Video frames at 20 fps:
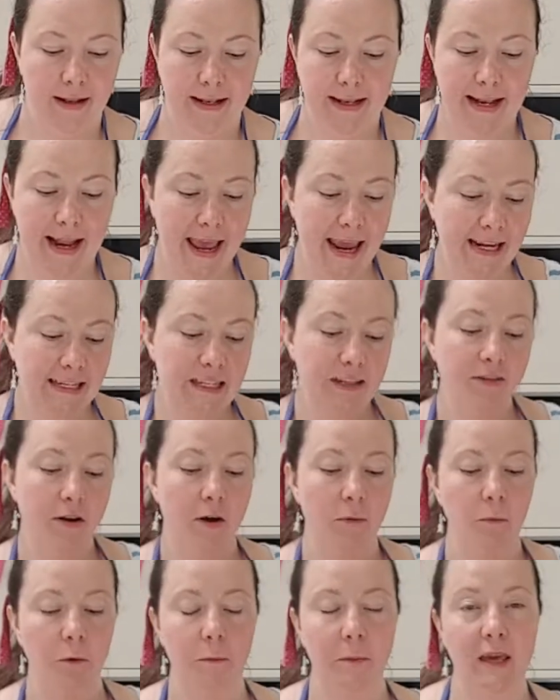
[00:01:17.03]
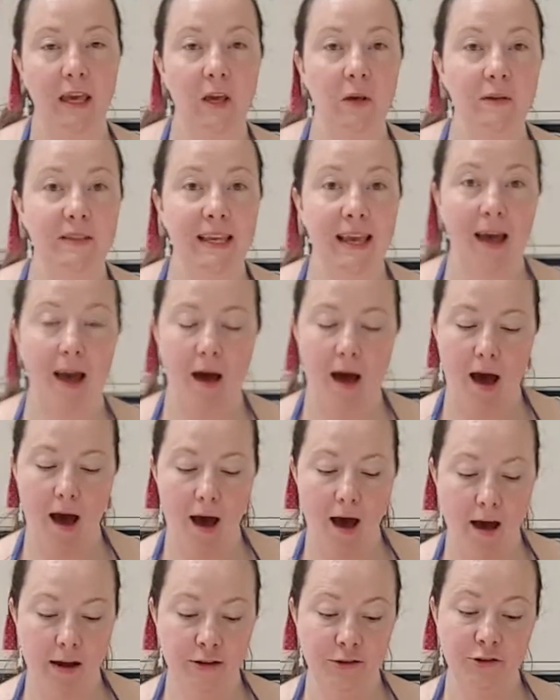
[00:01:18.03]
Later on, we'll be using
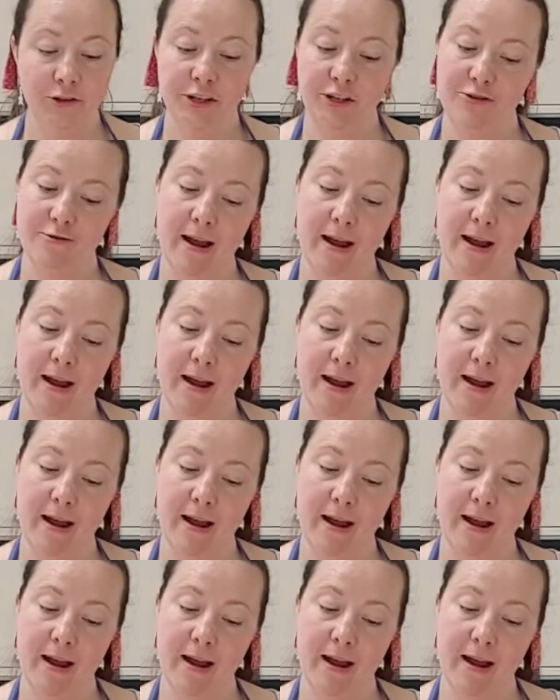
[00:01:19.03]
100